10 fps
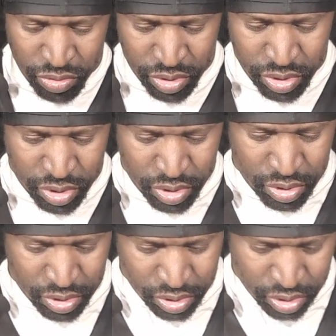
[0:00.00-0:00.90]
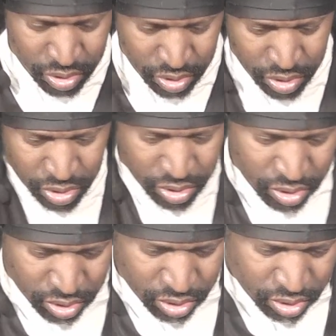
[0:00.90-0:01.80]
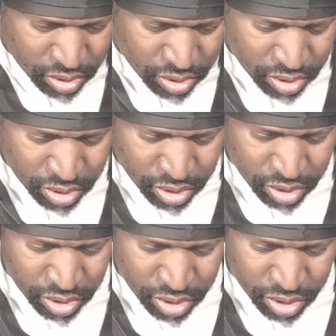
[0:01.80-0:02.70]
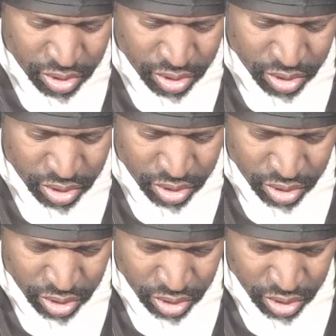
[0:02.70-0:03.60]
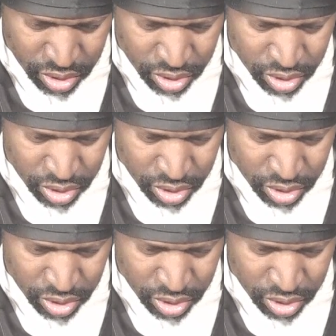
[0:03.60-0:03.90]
Nothing is said.